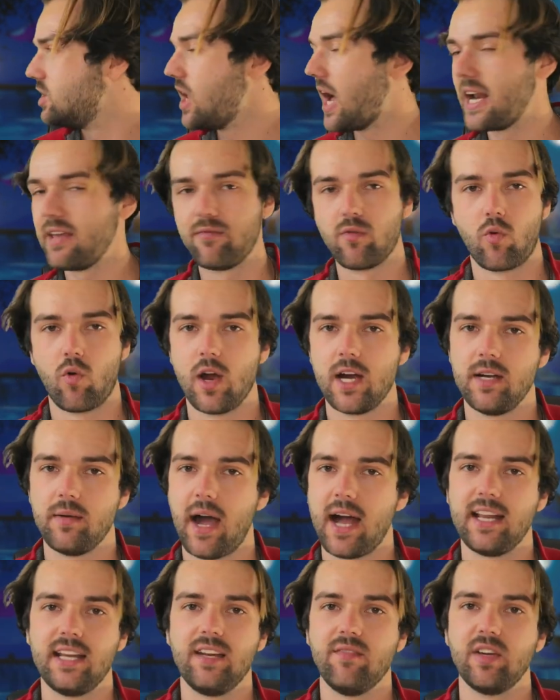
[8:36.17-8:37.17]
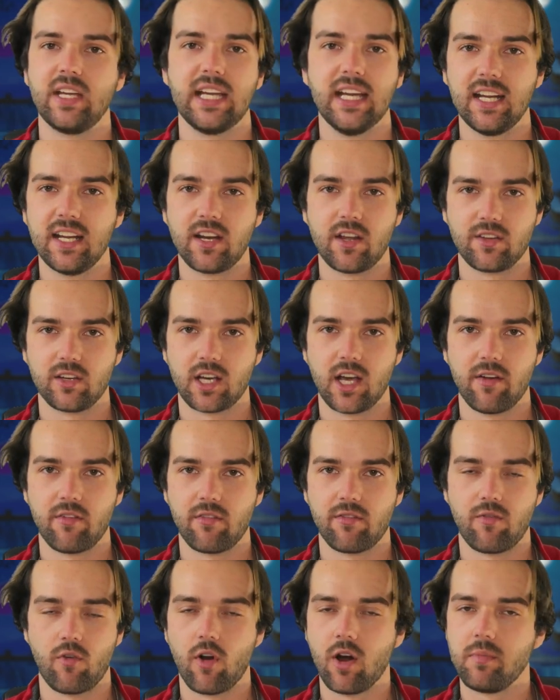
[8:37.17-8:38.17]
not even worried. I didn't even get another
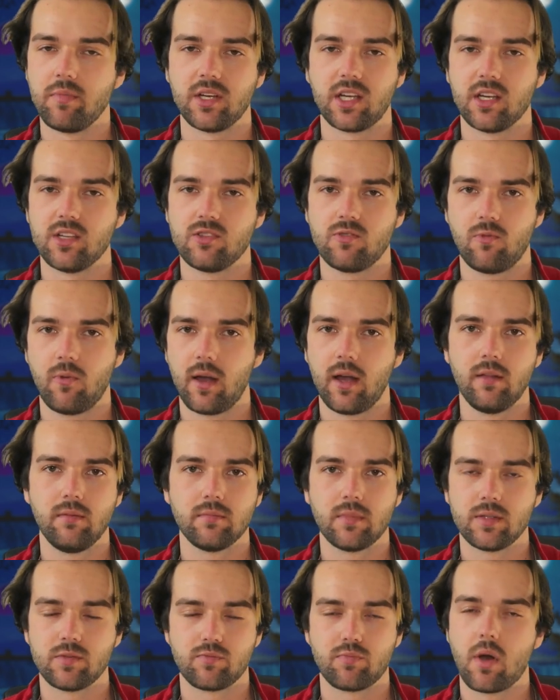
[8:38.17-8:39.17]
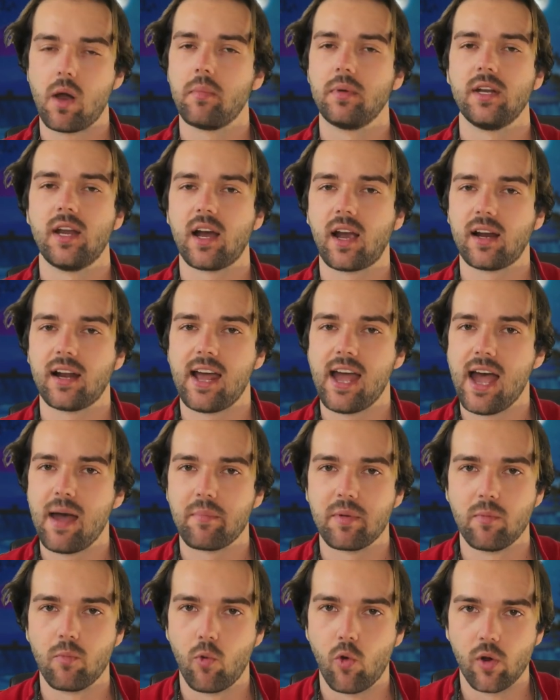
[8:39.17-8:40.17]
cover for it because, well, it's probably not going to
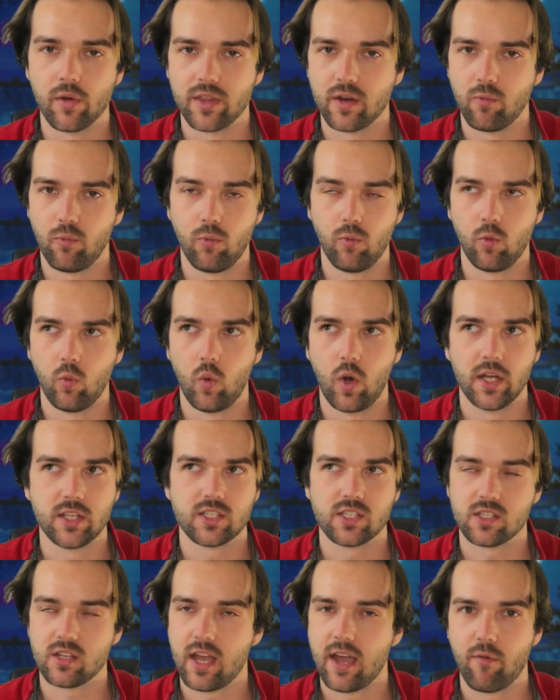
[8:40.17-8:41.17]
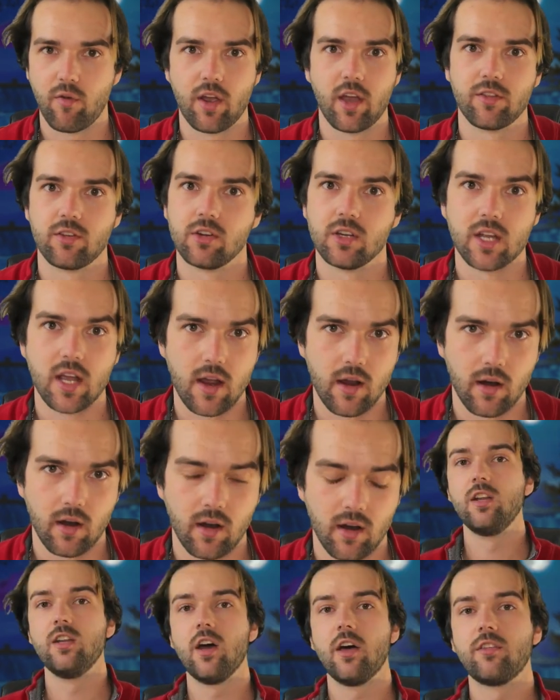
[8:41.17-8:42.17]
happen more than once every other
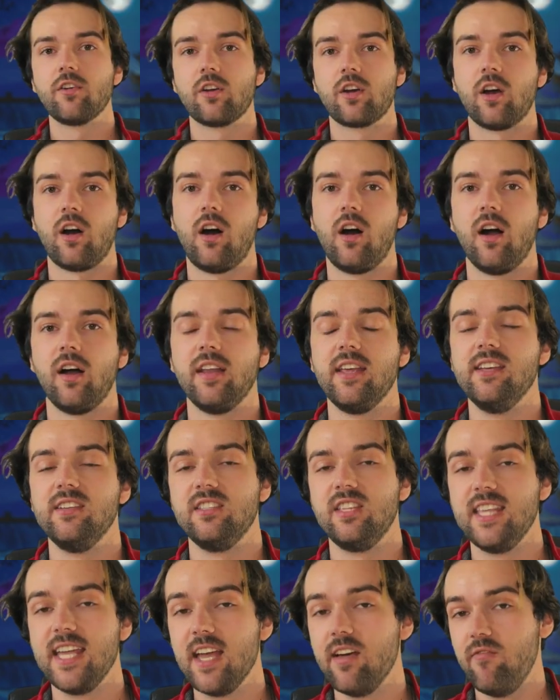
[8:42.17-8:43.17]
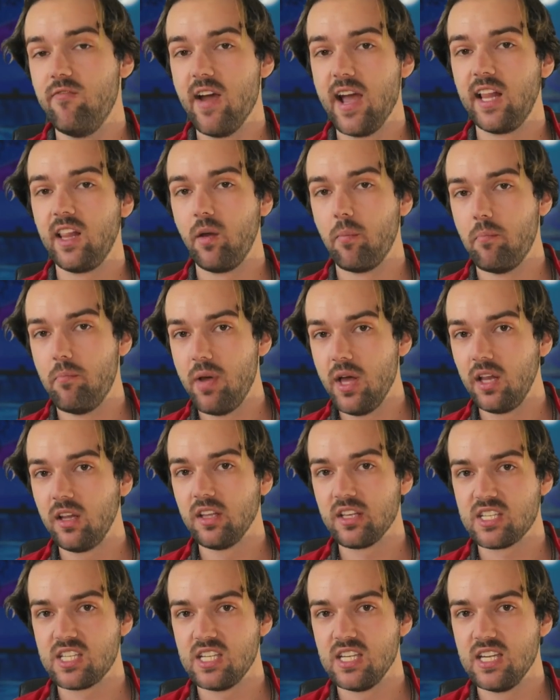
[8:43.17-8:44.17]
year. Another con is the
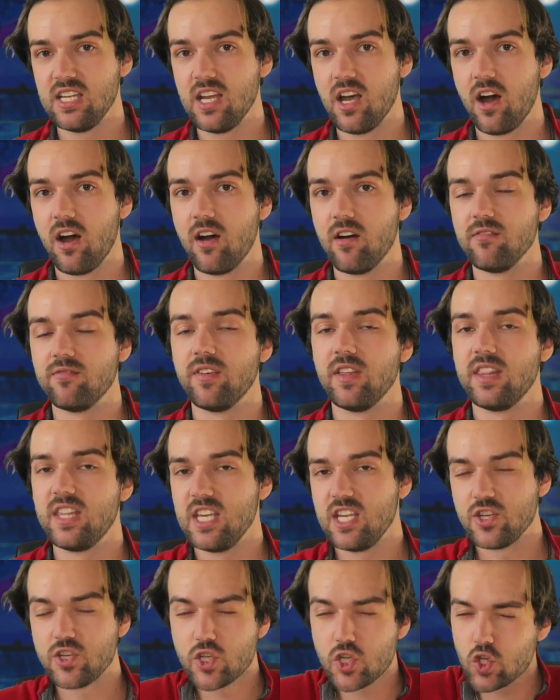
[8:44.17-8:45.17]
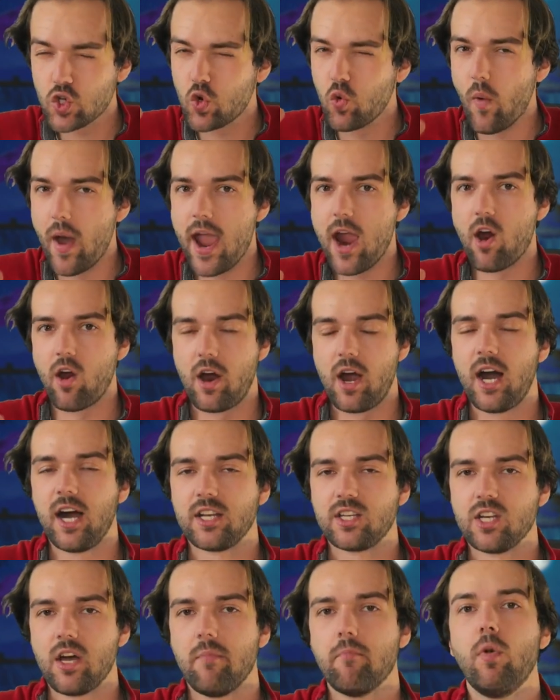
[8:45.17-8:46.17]
availability of the square
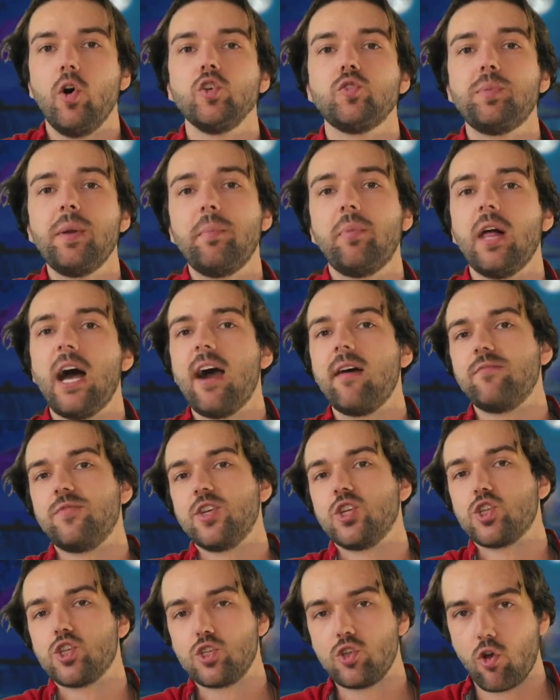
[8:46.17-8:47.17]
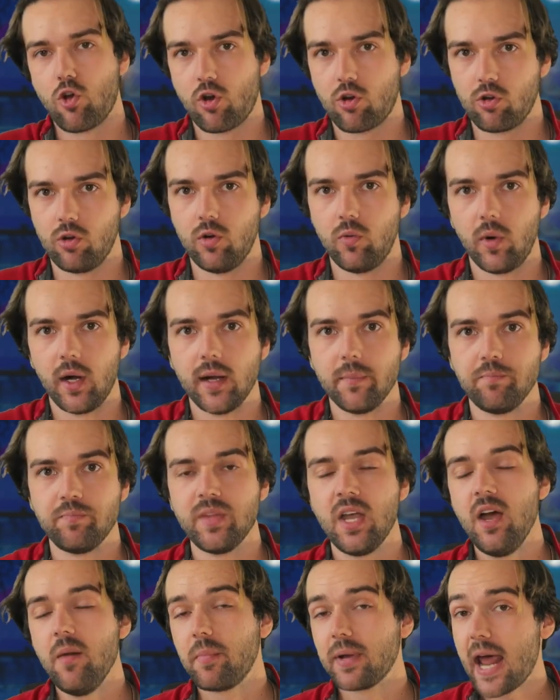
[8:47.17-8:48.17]
hot tub. Most people have the circle one,
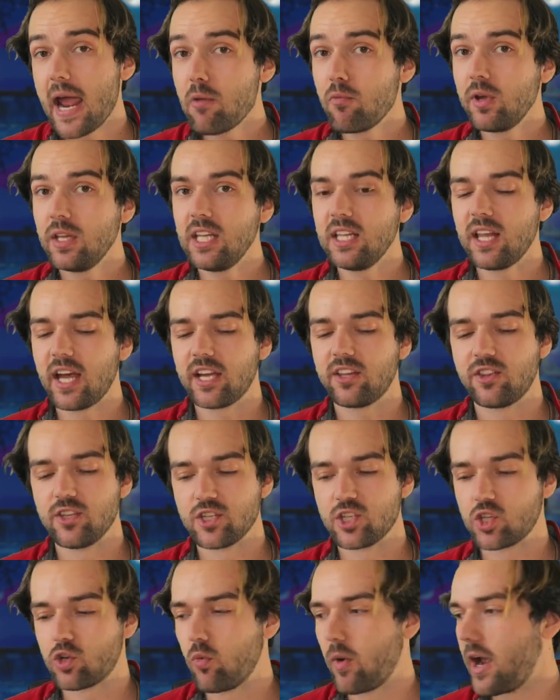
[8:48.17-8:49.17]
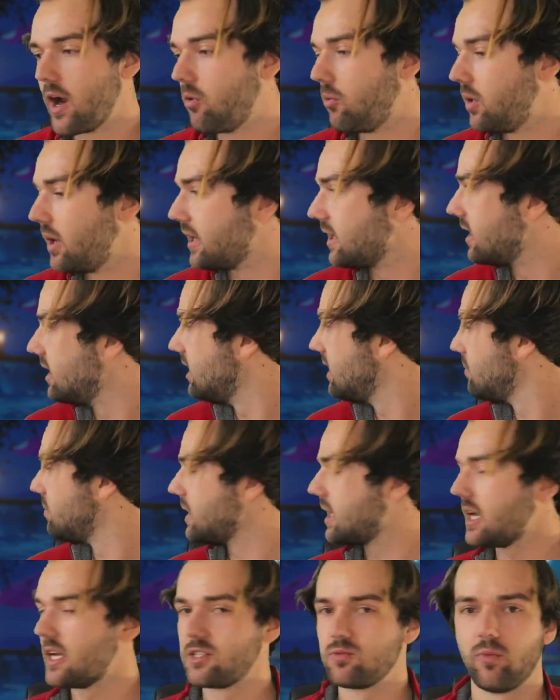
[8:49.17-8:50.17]
but I really like the square one
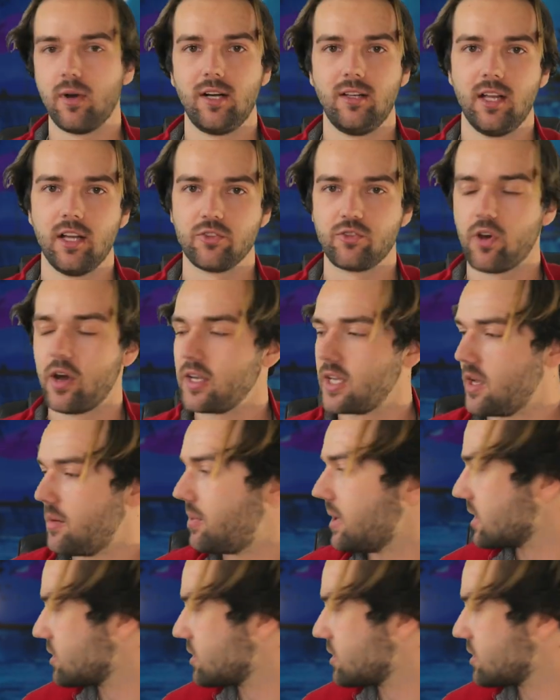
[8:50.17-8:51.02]
because, well, I'll draw you a